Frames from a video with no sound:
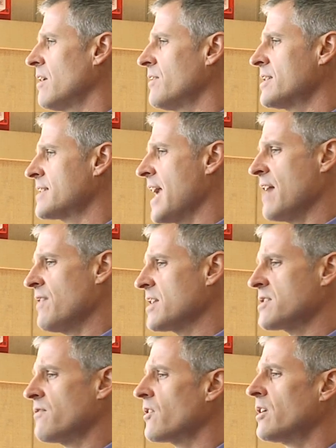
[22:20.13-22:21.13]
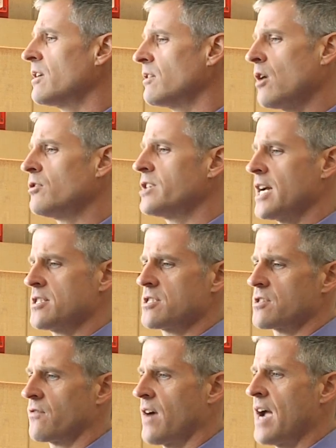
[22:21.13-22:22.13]
"You know, this cat has a very low
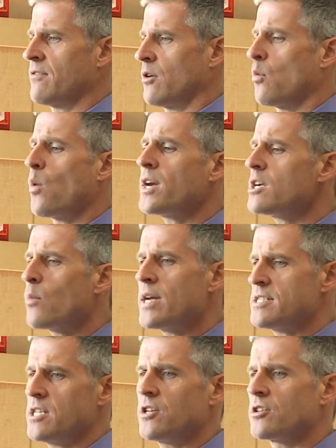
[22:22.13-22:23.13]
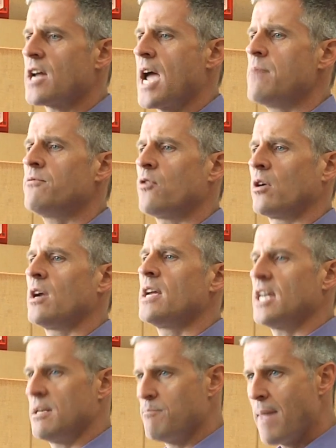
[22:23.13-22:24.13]
chance of survival. What are you wasting your time for?
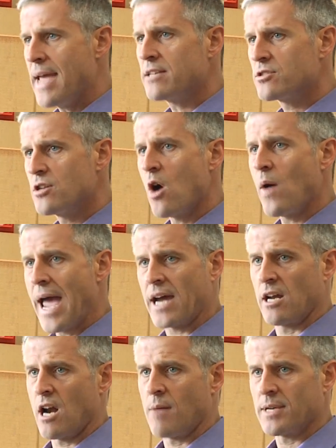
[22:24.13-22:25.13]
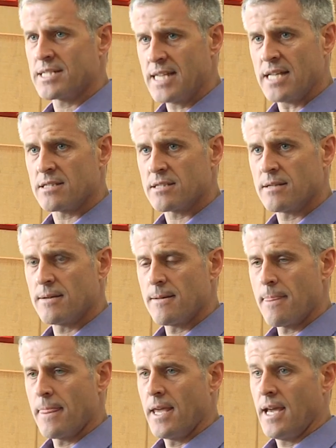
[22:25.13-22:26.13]
It makes no economic sense."
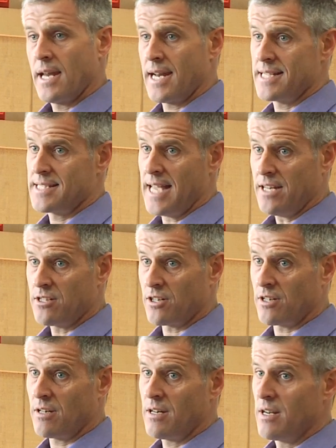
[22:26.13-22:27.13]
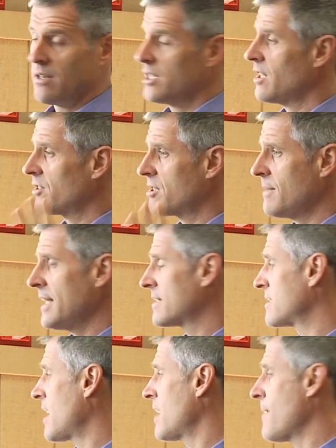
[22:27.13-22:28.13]
And I said to her, "You know, to me,
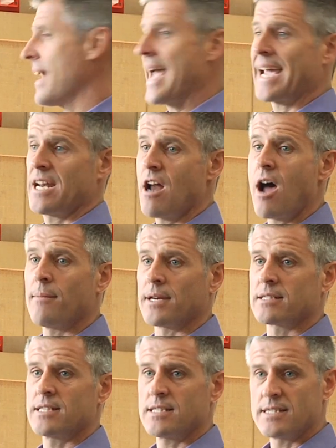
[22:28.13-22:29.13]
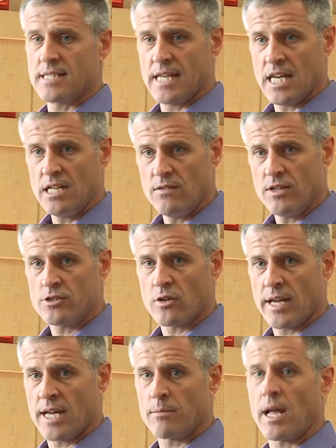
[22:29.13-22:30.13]
it's not about economics. This is an
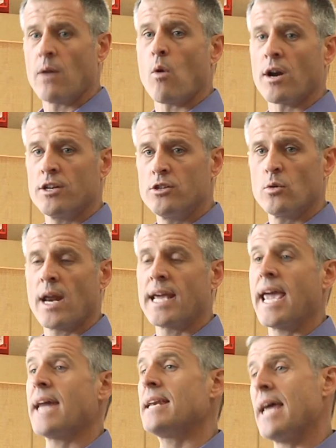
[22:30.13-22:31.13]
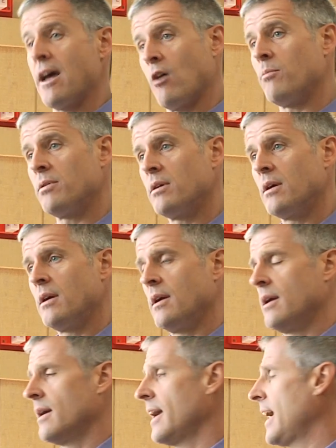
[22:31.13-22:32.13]
individual animal. I want to do what I can to help."
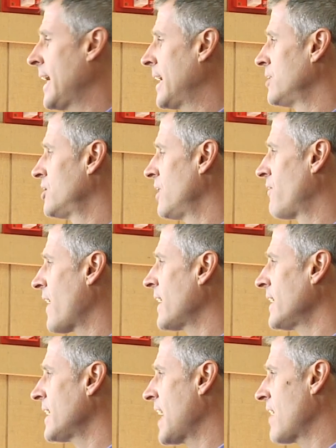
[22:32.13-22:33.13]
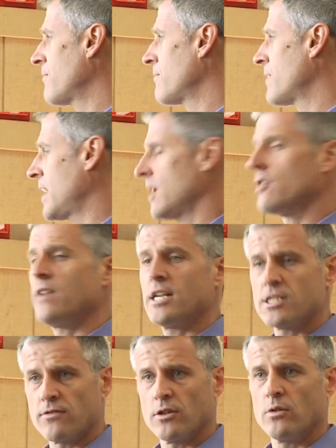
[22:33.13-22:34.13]
And she finally gave him the
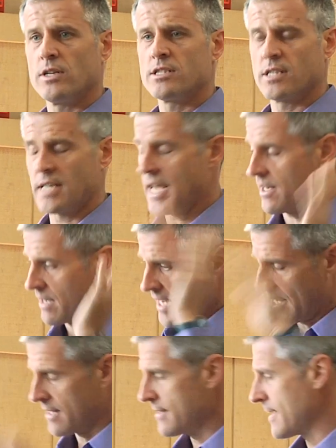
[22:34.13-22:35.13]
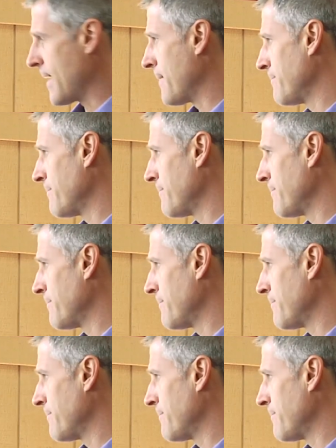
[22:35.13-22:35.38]
intravenous fluids and